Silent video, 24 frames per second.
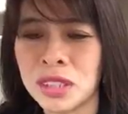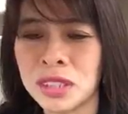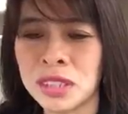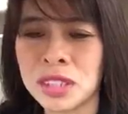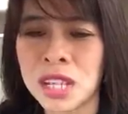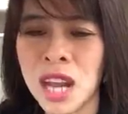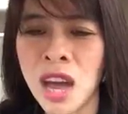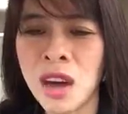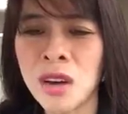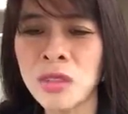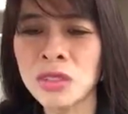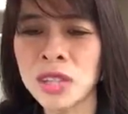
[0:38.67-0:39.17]

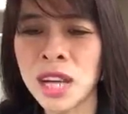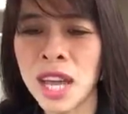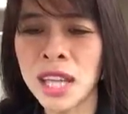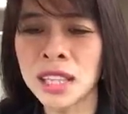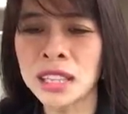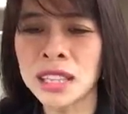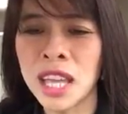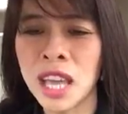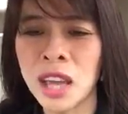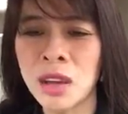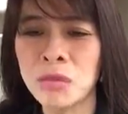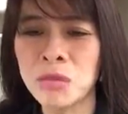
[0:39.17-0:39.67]
Don't
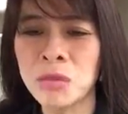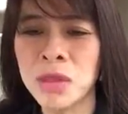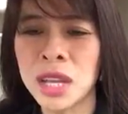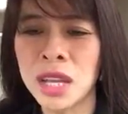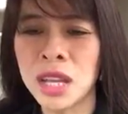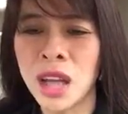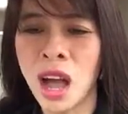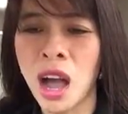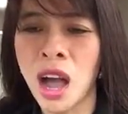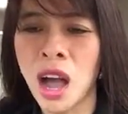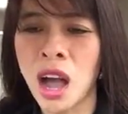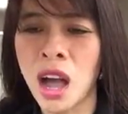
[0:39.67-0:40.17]
let them
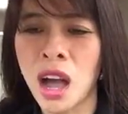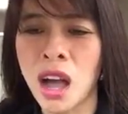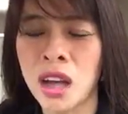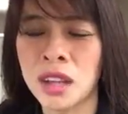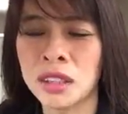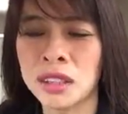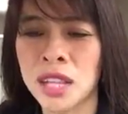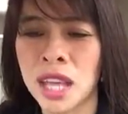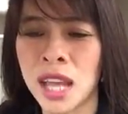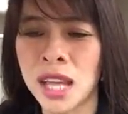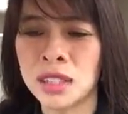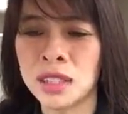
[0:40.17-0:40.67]
be
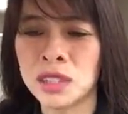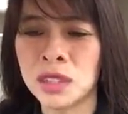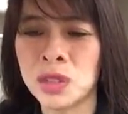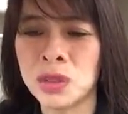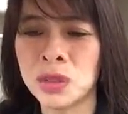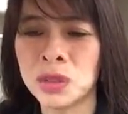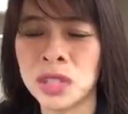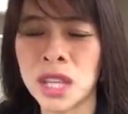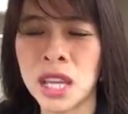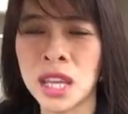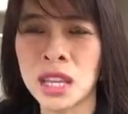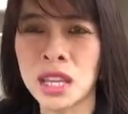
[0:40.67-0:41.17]
all that
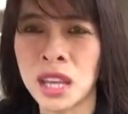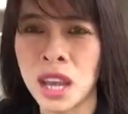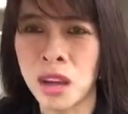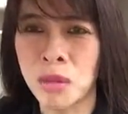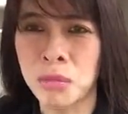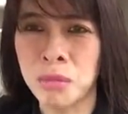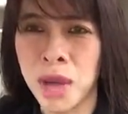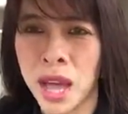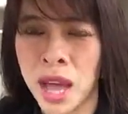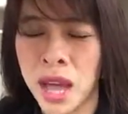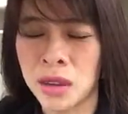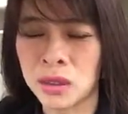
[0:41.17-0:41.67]
you think
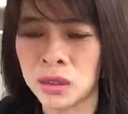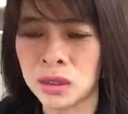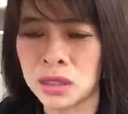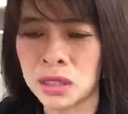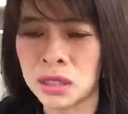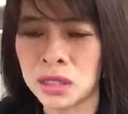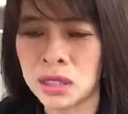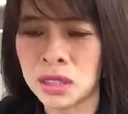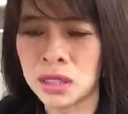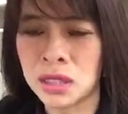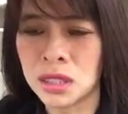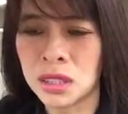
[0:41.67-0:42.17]
about.